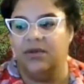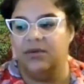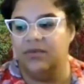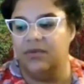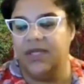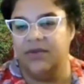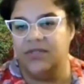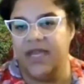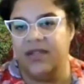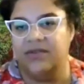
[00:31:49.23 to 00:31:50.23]

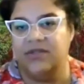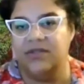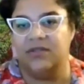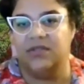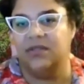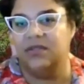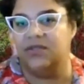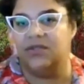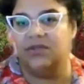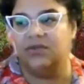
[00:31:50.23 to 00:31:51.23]
legal challenges
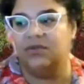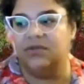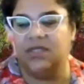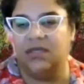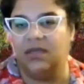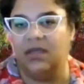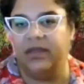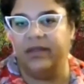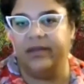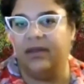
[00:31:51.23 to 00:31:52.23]
is to send
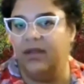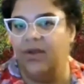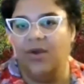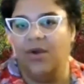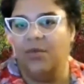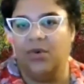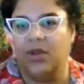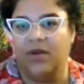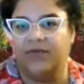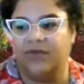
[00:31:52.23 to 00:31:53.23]
in
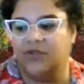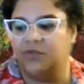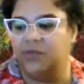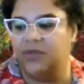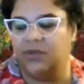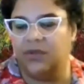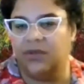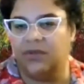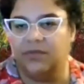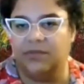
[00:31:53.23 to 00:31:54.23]
more law enforcement
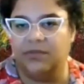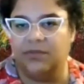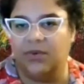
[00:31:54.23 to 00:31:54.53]
or